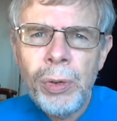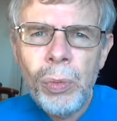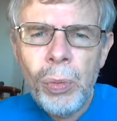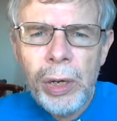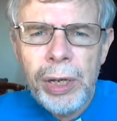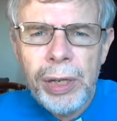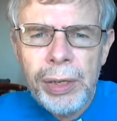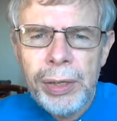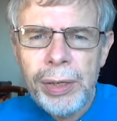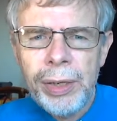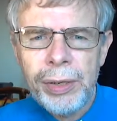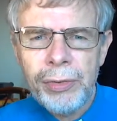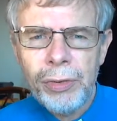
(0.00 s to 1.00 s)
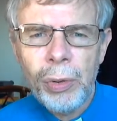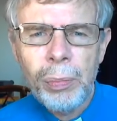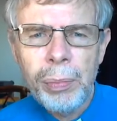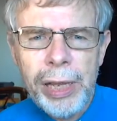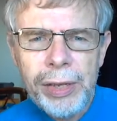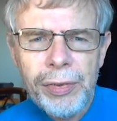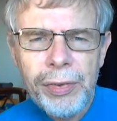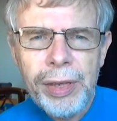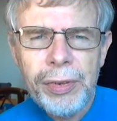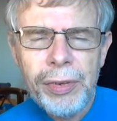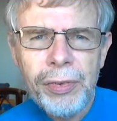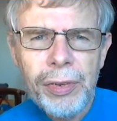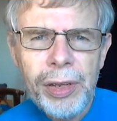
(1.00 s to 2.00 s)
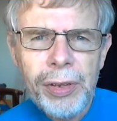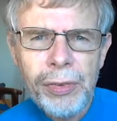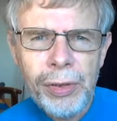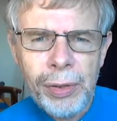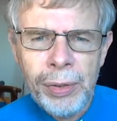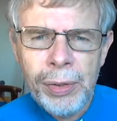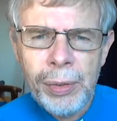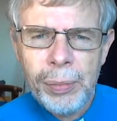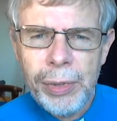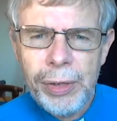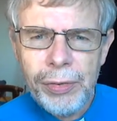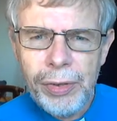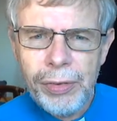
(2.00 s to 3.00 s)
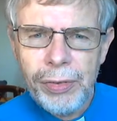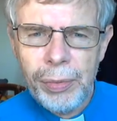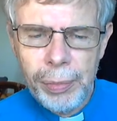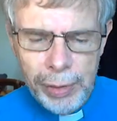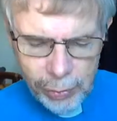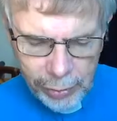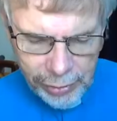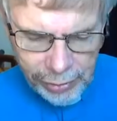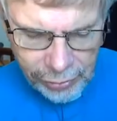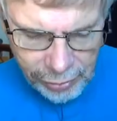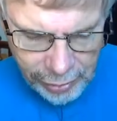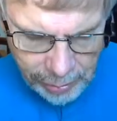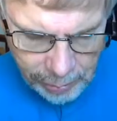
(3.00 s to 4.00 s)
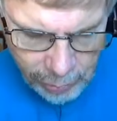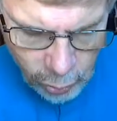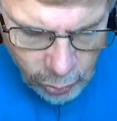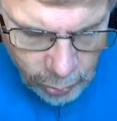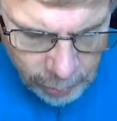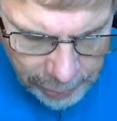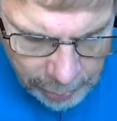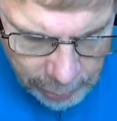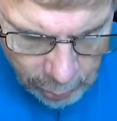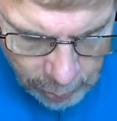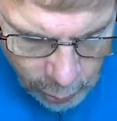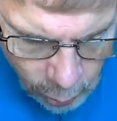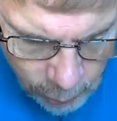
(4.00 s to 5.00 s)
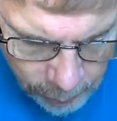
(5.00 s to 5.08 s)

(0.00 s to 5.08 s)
why uh, John makes that distinction. Perhaps it's to make what he's saying more memorable.